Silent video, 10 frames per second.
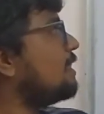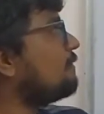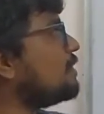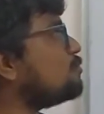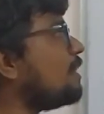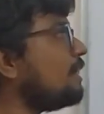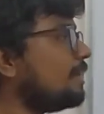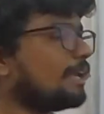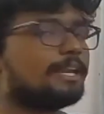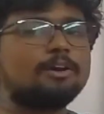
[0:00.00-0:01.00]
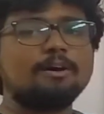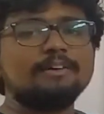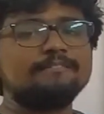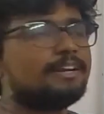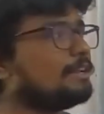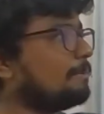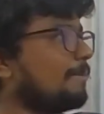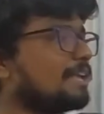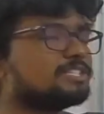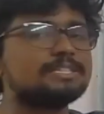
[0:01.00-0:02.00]
which one in column 1
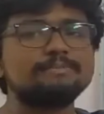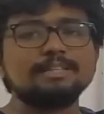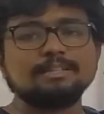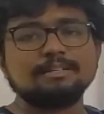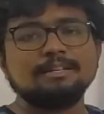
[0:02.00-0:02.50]
matches with